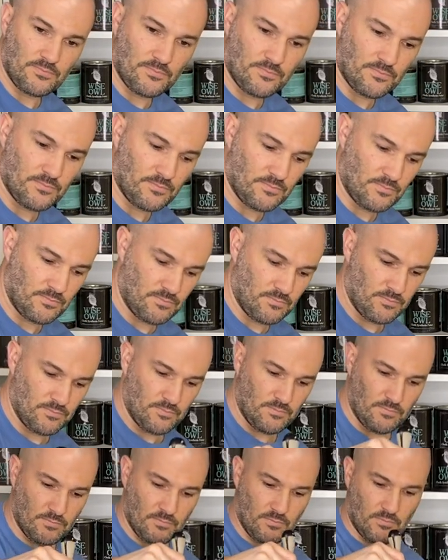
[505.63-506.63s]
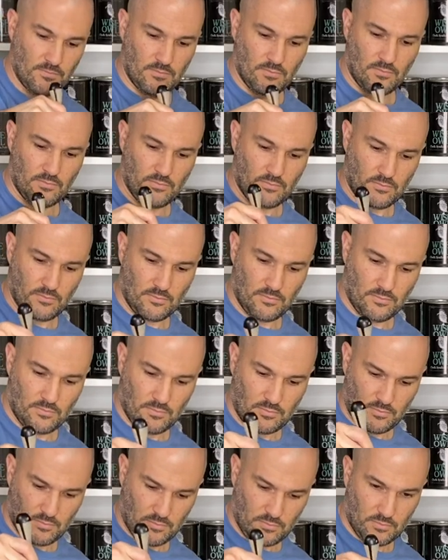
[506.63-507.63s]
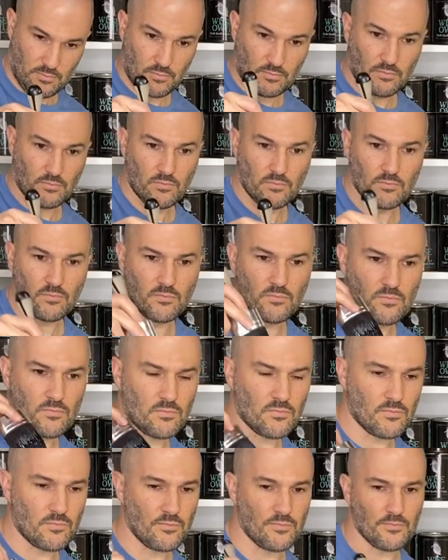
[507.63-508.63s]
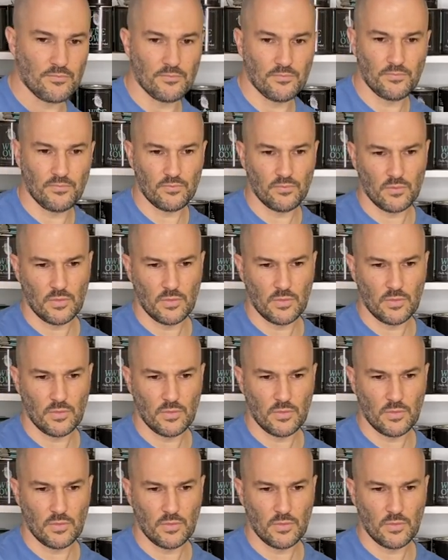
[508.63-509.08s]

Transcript: Nobody speaks.